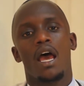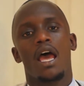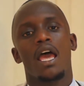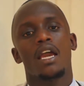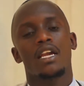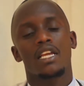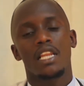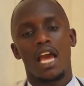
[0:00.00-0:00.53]

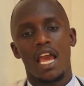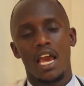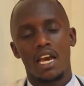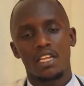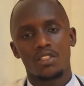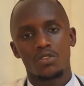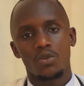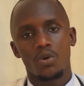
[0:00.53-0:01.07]
A
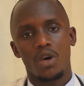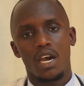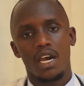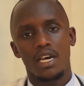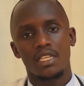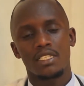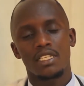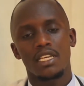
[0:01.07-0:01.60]
client who
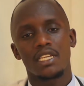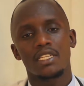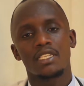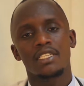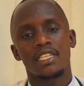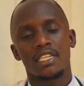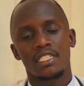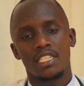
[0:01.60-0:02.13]
has a
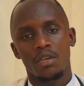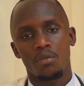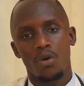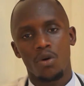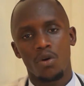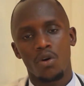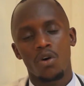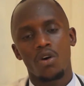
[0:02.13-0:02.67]

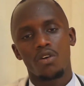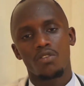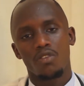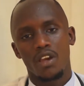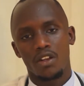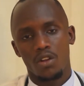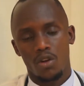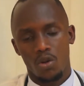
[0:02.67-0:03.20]
detectable
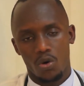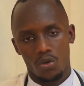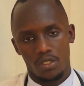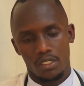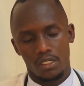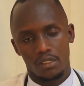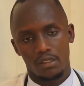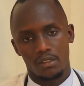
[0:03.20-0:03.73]
viral load.